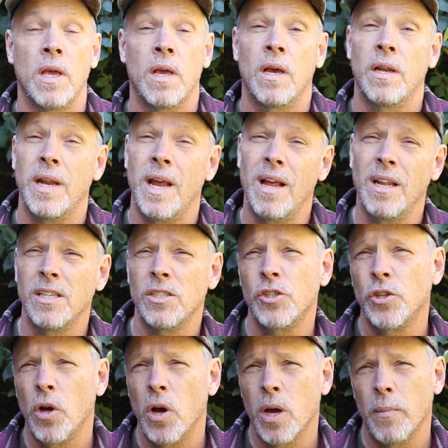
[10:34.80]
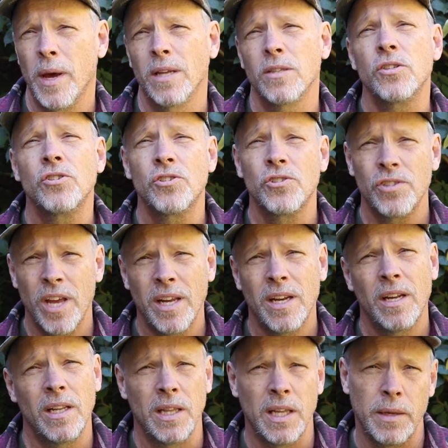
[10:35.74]
And now let's talk about
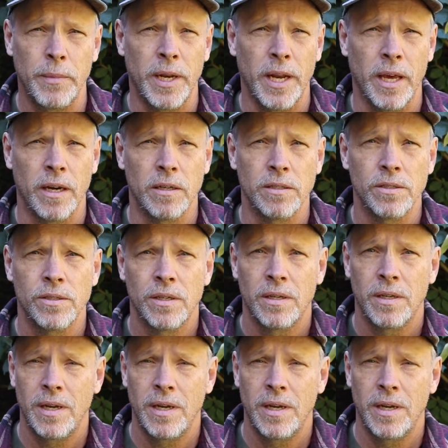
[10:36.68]
scent eliminators.